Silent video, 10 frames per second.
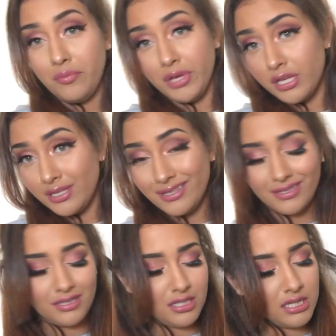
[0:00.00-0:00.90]

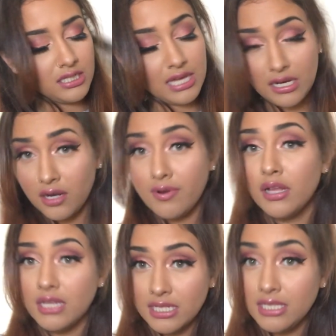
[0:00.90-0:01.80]
because it's getting
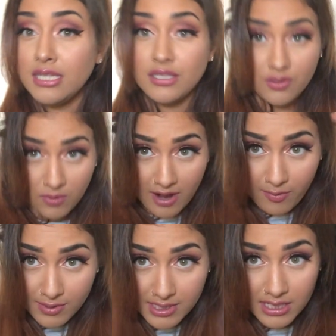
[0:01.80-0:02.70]
around that season where
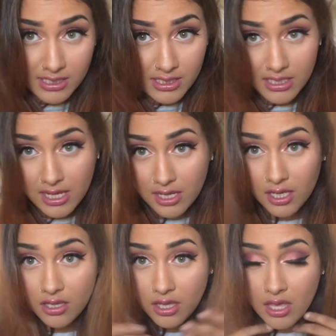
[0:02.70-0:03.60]
everyone's getting sick.
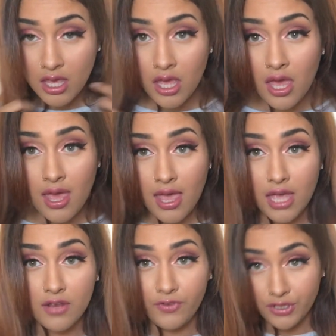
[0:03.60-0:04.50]

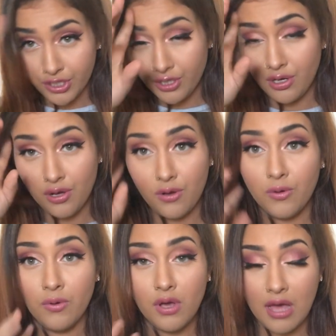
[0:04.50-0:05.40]
And if you didn't know,